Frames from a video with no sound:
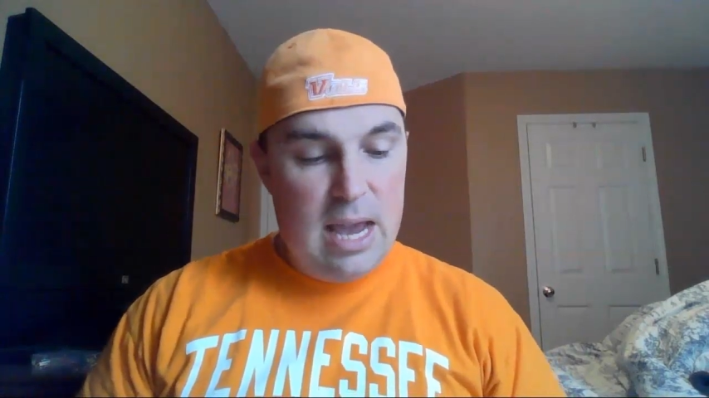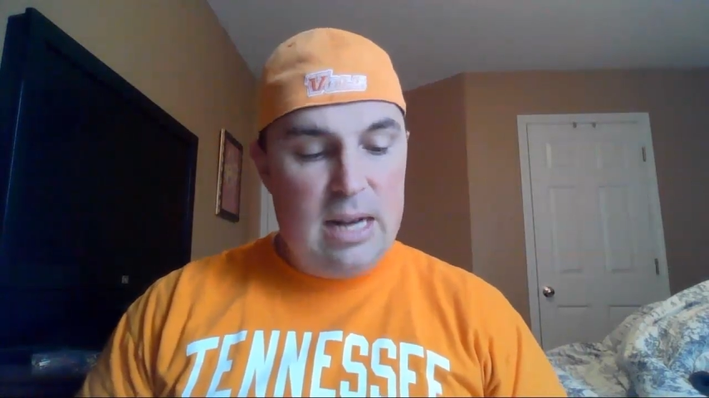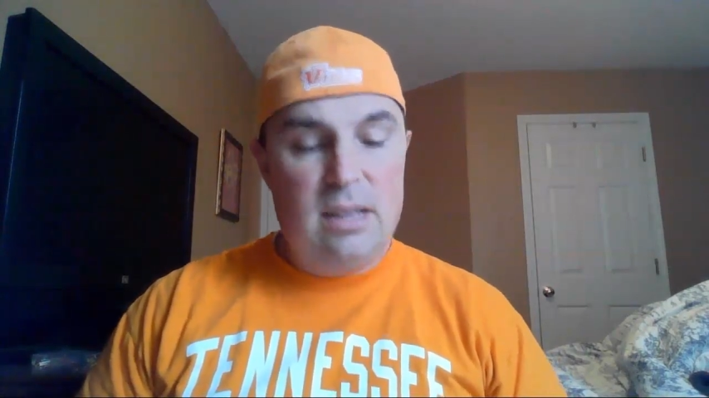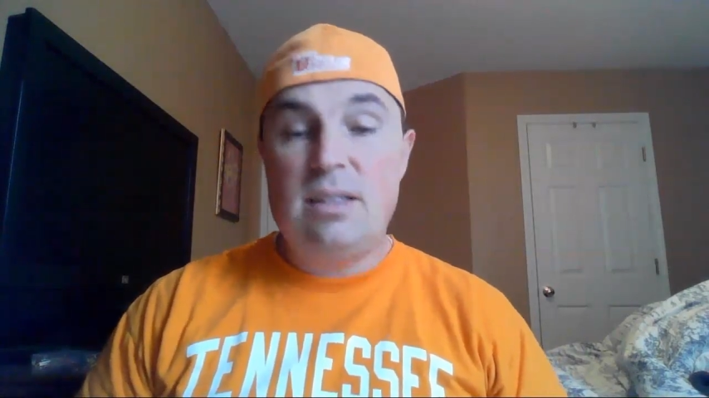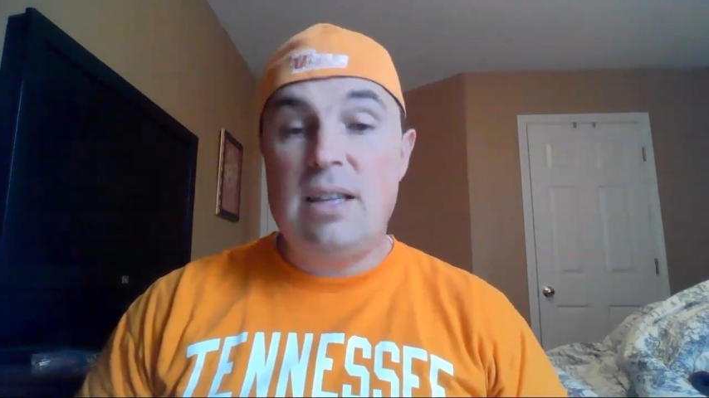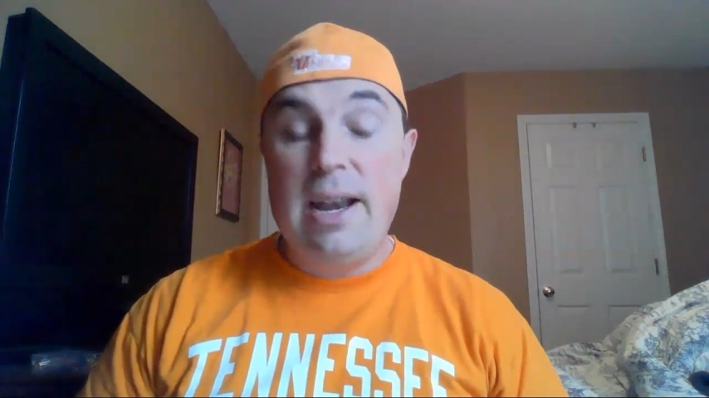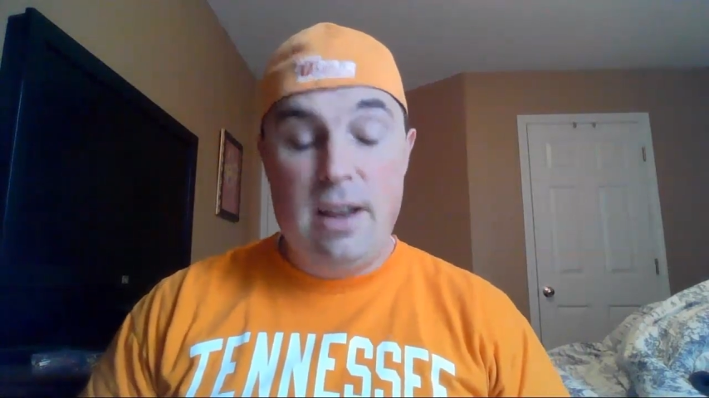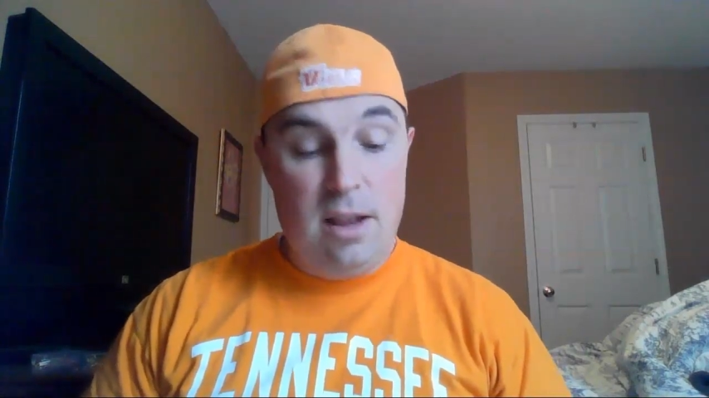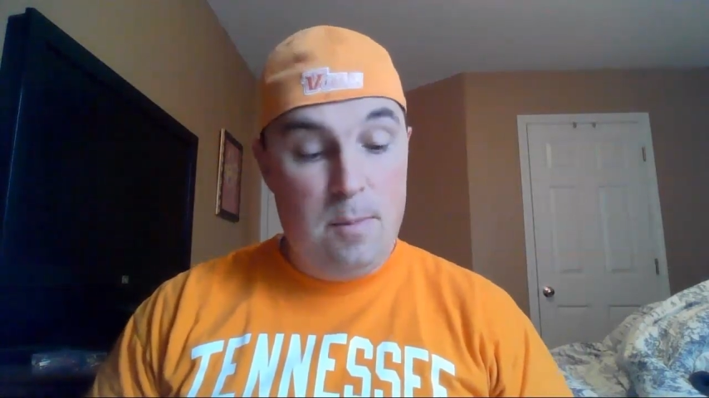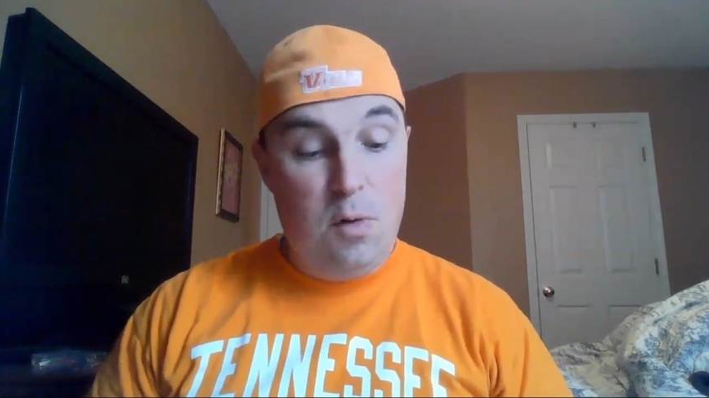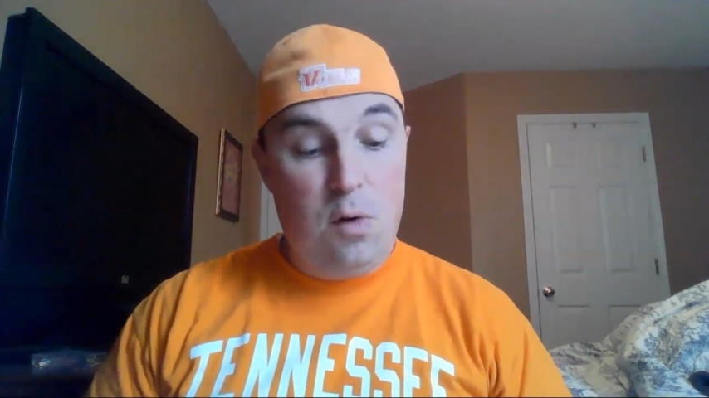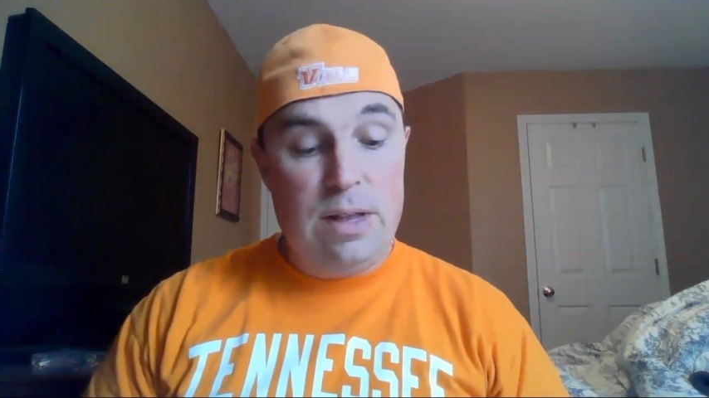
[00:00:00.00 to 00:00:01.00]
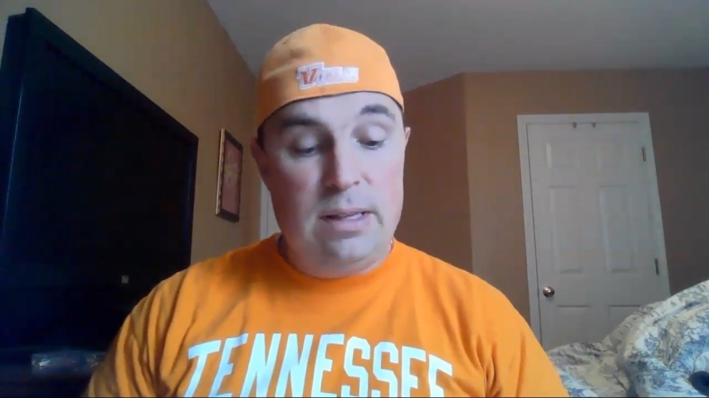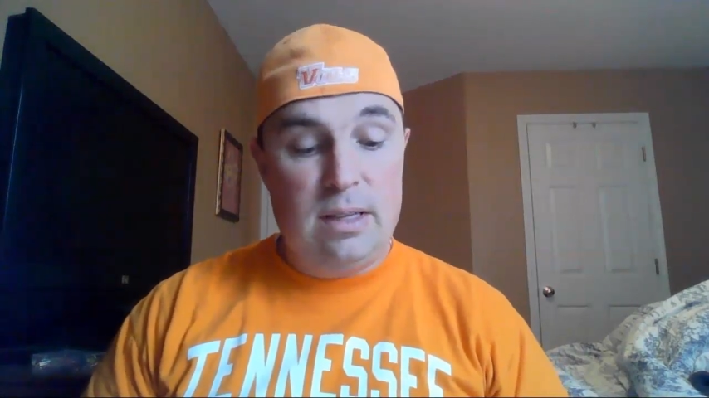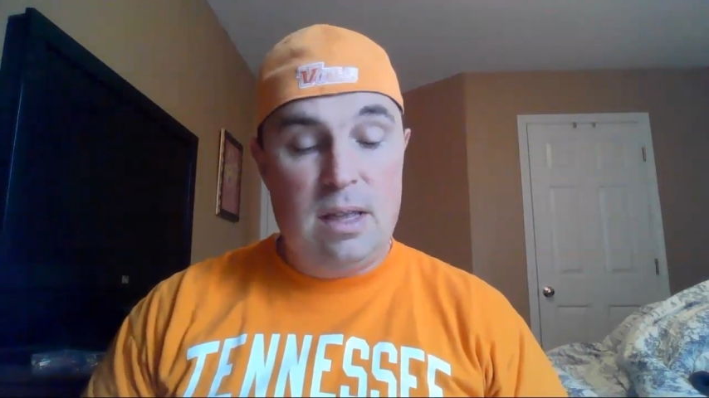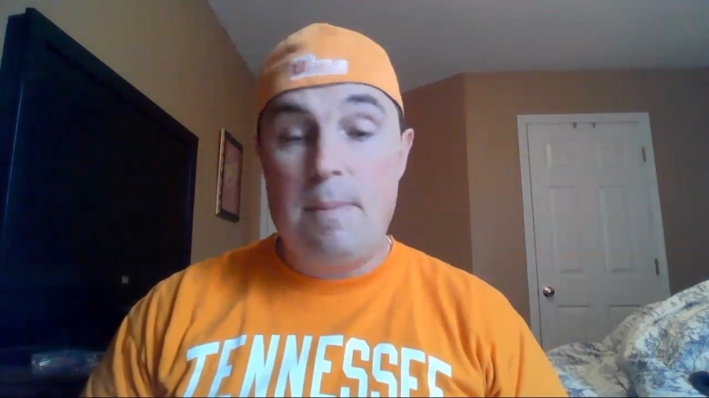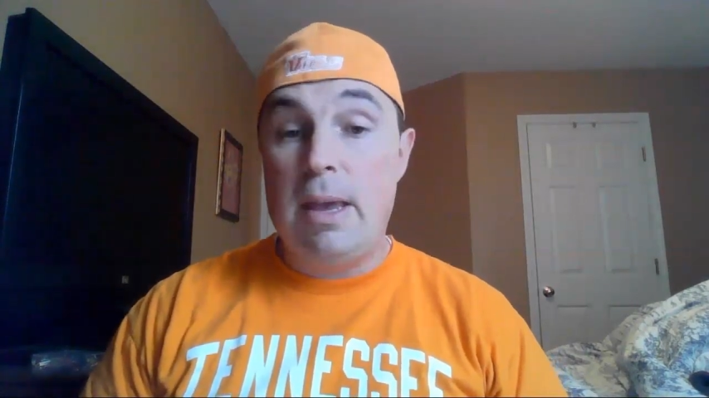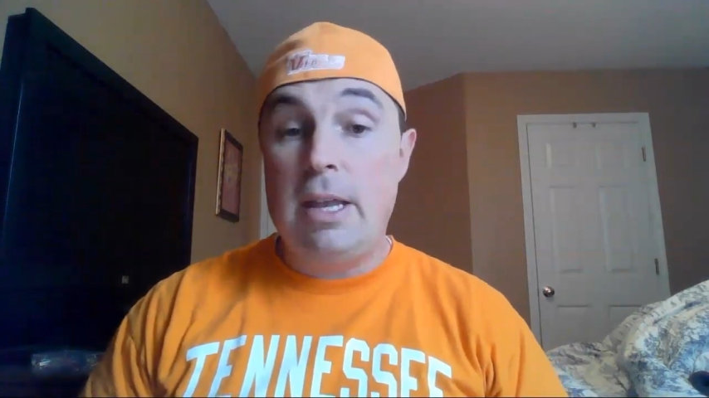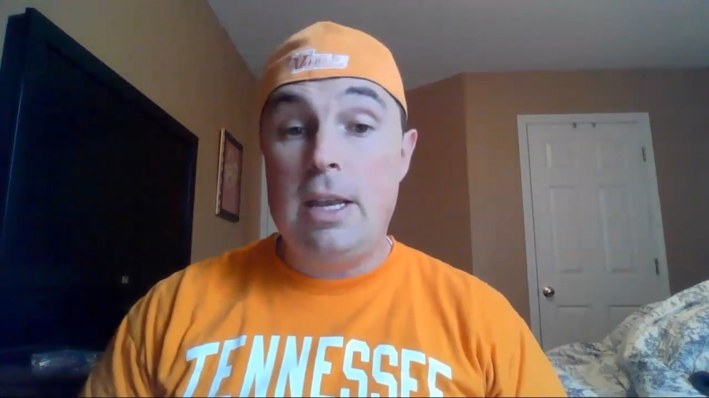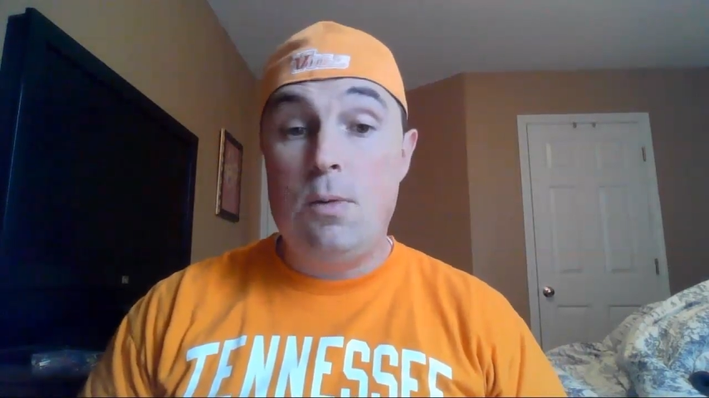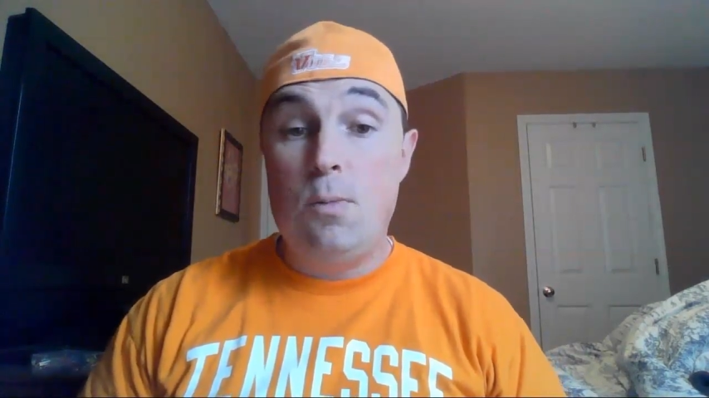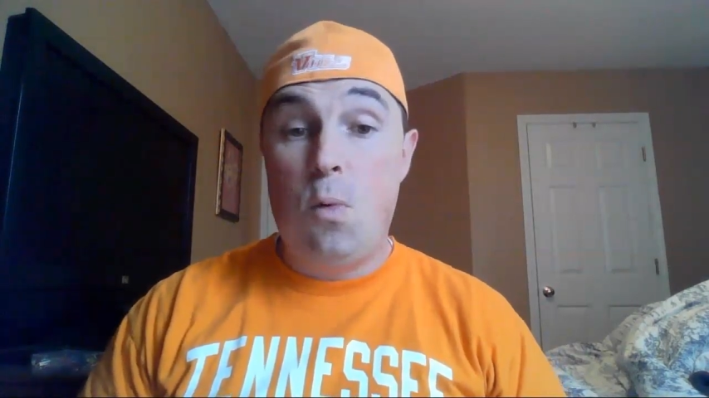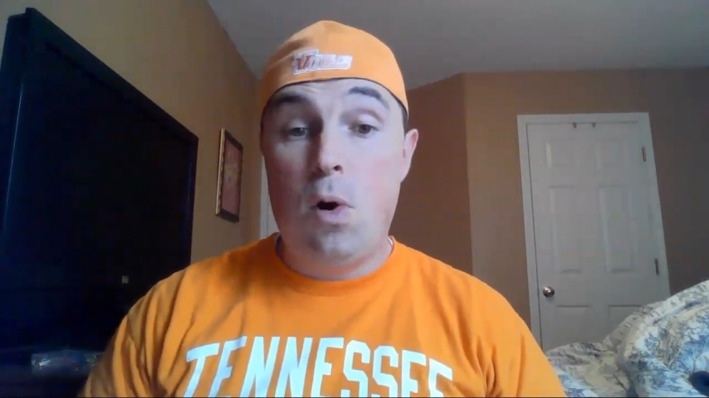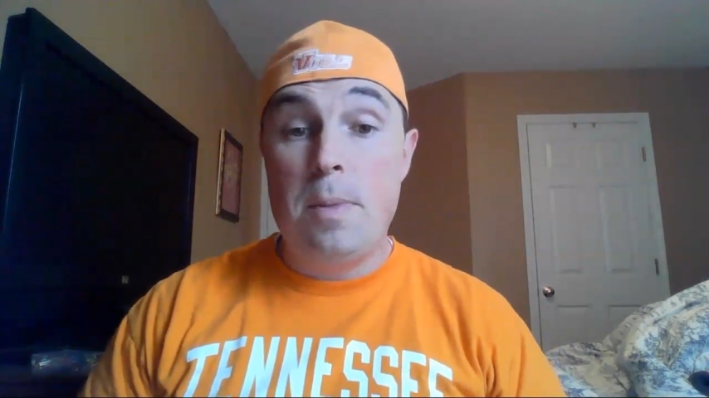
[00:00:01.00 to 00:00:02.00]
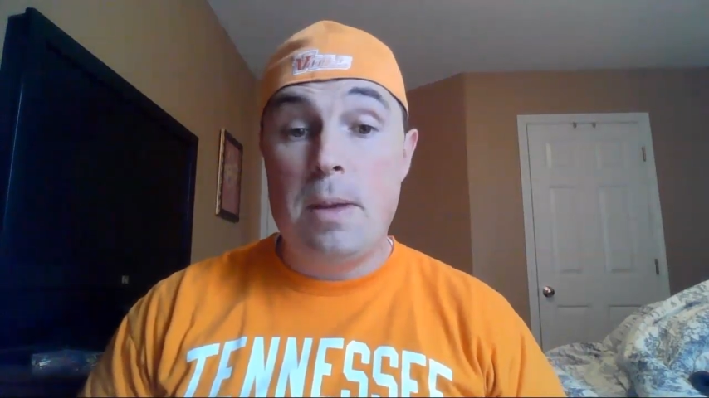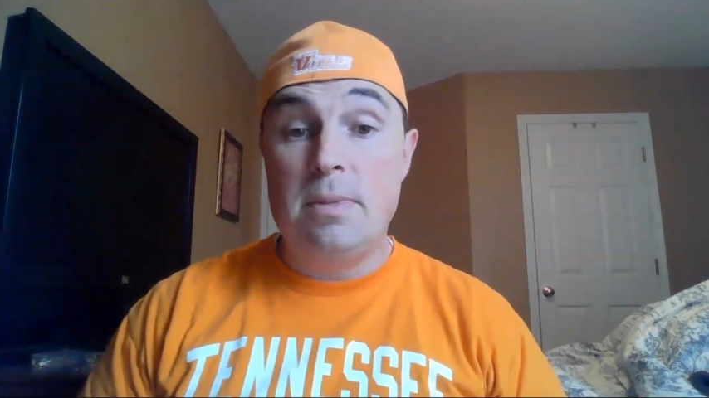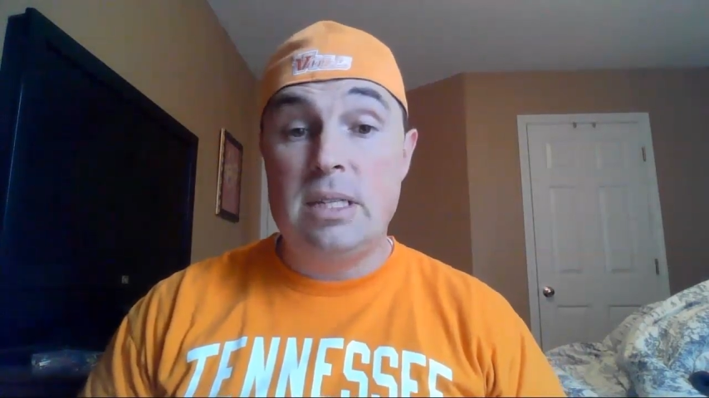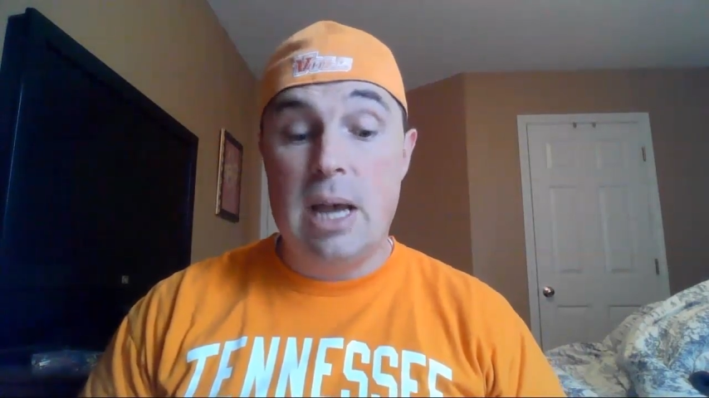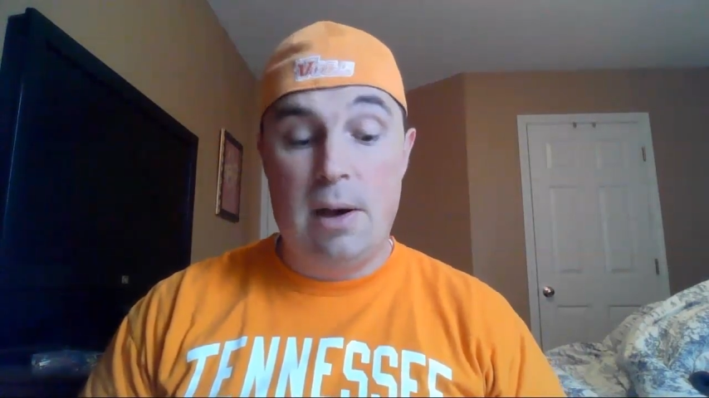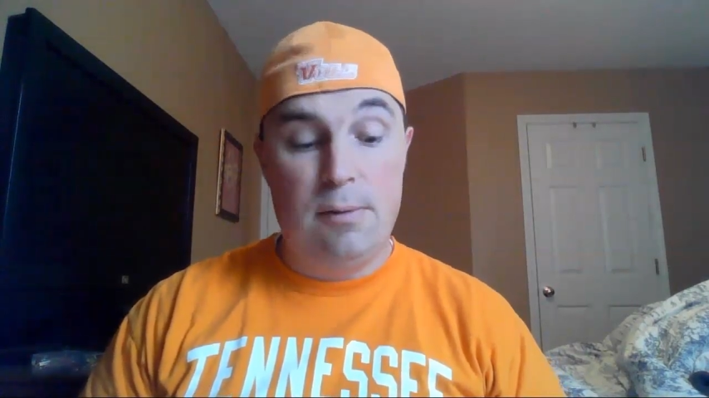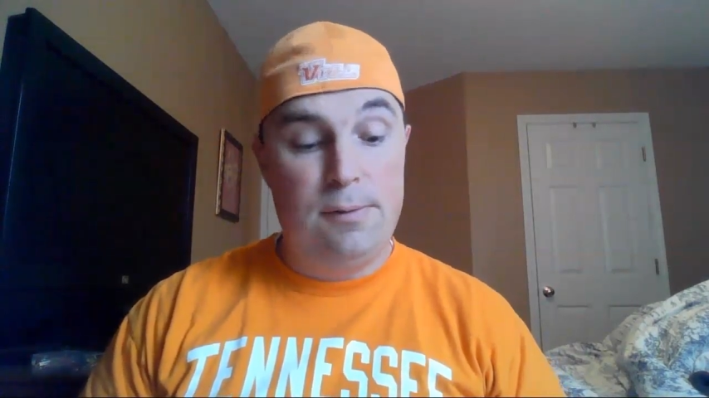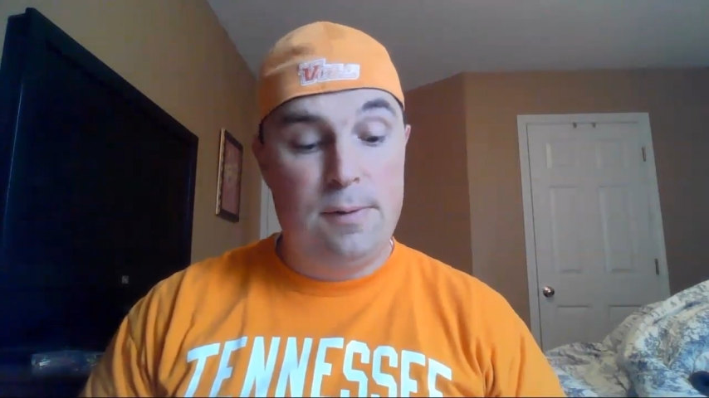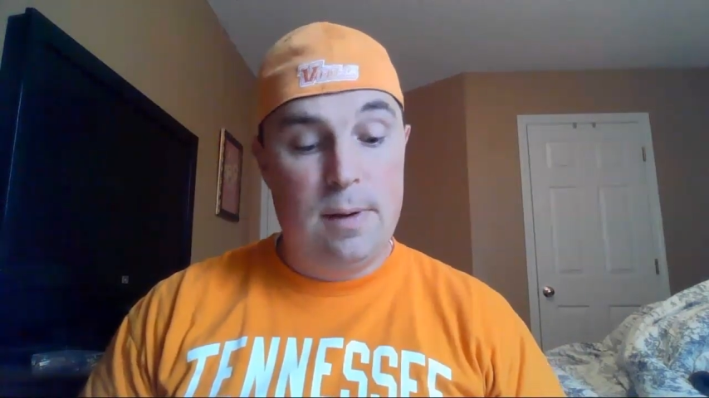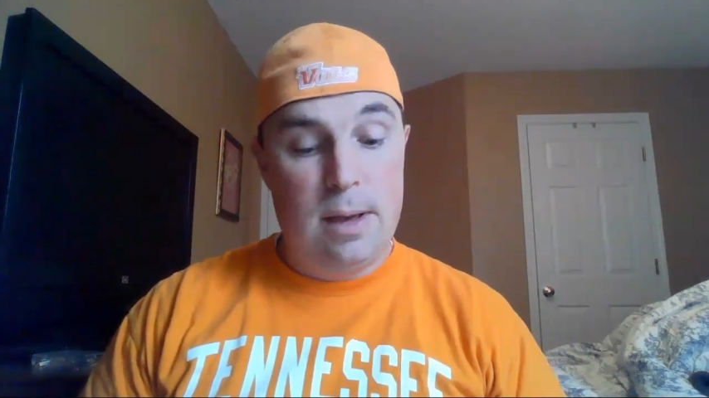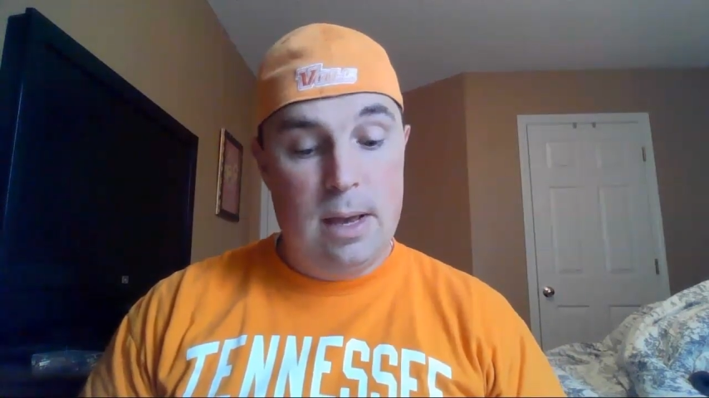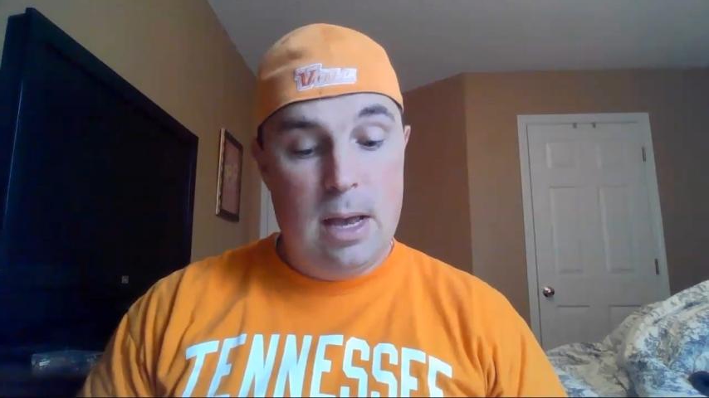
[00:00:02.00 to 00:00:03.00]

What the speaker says: he decided to move into the mitten and warm himself.